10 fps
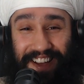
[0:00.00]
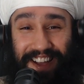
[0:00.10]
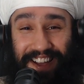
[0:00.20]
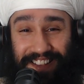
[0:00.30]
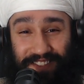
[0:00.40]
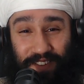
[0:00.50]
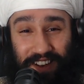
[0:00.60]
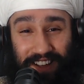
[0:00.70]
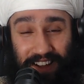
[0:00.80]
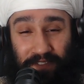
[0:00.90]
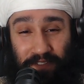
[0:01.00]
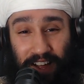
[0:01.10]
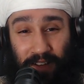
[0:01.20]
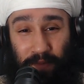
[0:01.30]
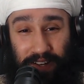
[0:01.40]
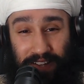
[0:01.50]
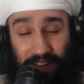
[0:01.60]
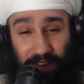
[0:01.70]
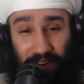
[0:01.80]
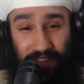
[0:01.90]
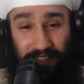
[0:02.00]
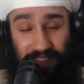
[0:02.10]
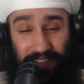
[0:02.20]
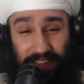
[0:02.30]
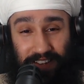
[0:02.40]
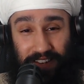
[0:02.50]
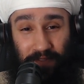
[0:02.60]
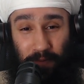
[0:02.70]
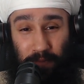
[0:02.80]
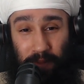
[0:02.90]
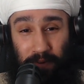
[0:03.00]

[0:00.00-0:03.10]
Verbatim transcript: it's all uh, fragmented across different people,